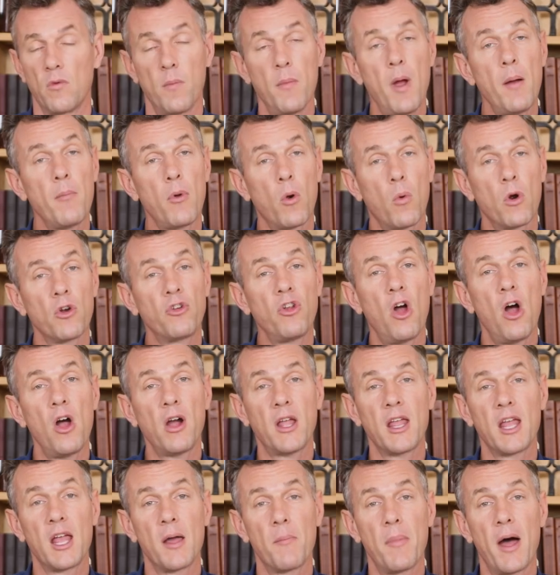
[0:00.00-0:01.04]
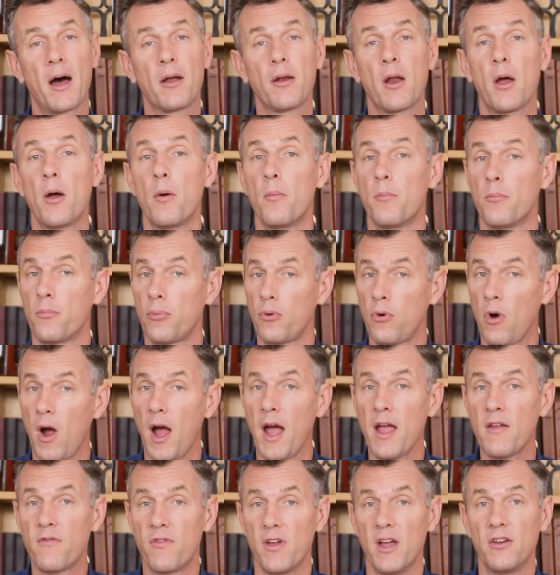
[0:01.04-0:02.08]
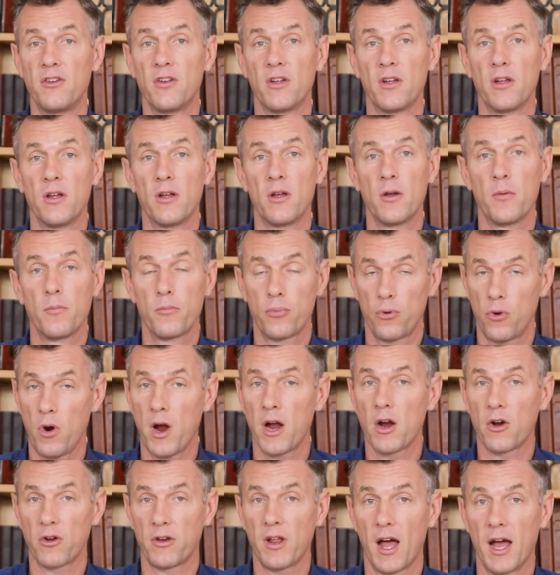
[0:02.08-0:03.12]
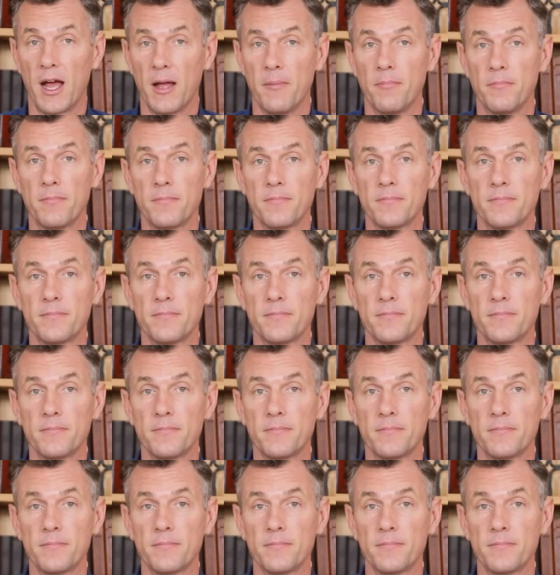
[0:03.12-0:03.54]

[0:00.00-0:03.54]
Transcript: Remember, we're talking about private prayer time.